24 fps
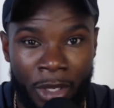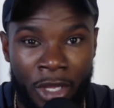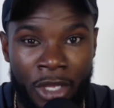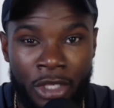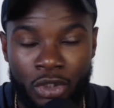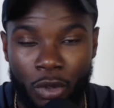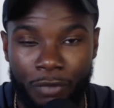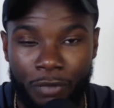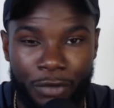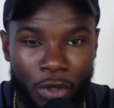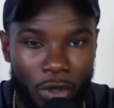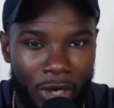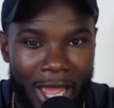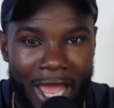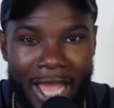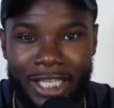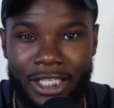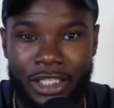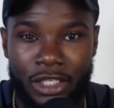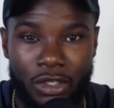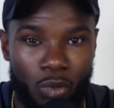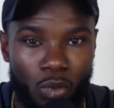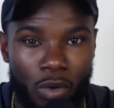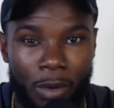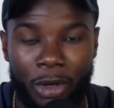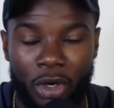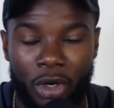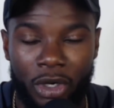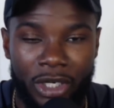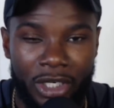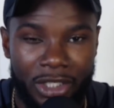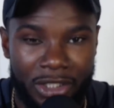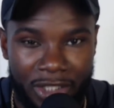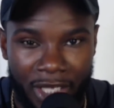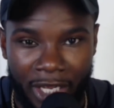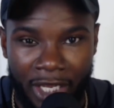So if you're asking a woman on
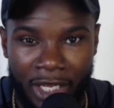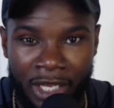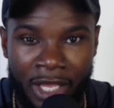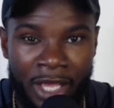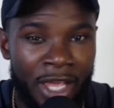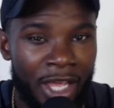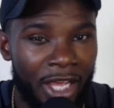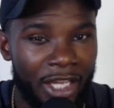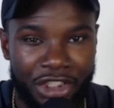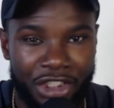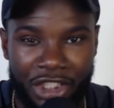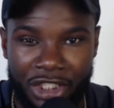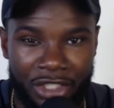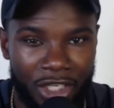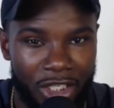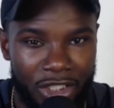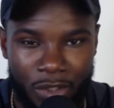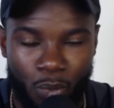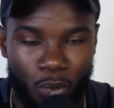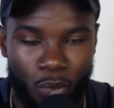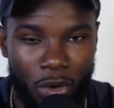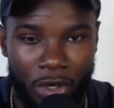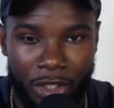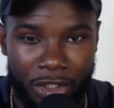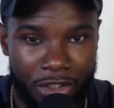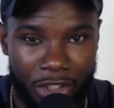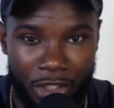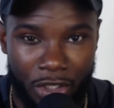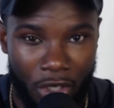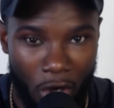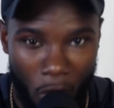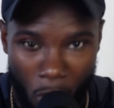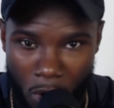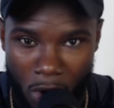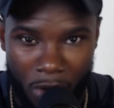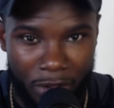a date and she doesn't want to
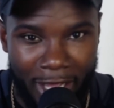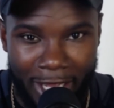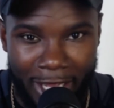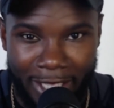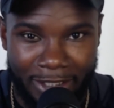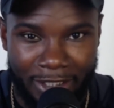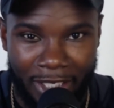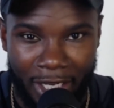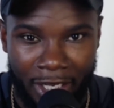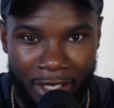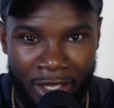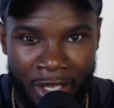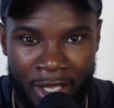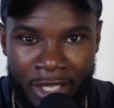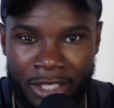go on that date,